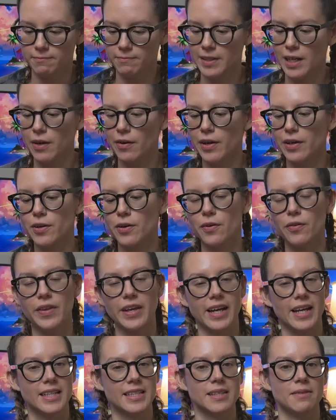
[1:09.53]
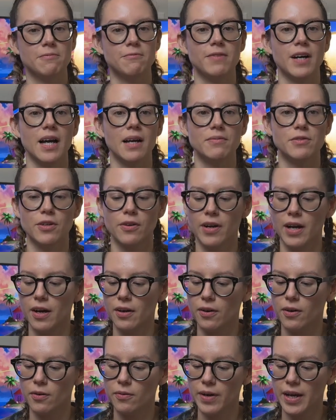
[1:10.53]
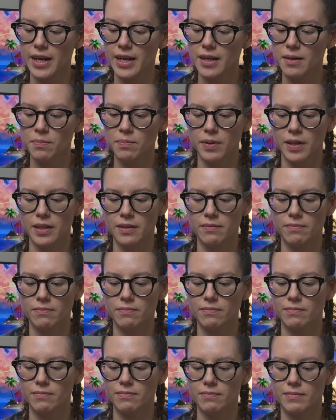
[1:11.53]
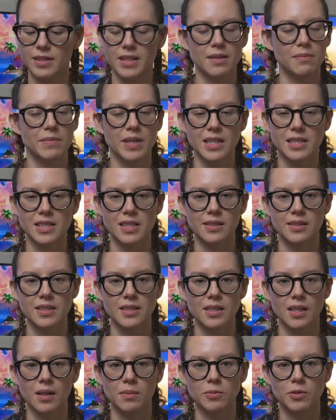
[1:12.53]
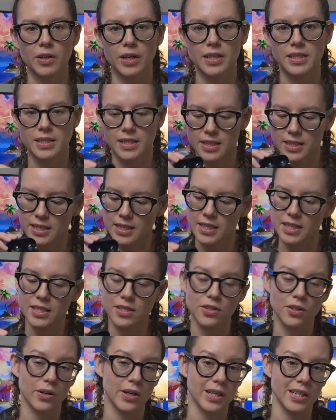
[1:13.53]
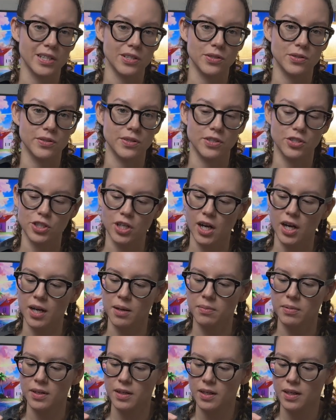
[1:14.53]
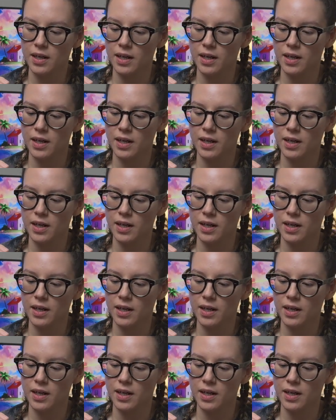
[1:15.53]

Now I know the XM5s are out already, but it didn't make sense to upgrade since these already do the job.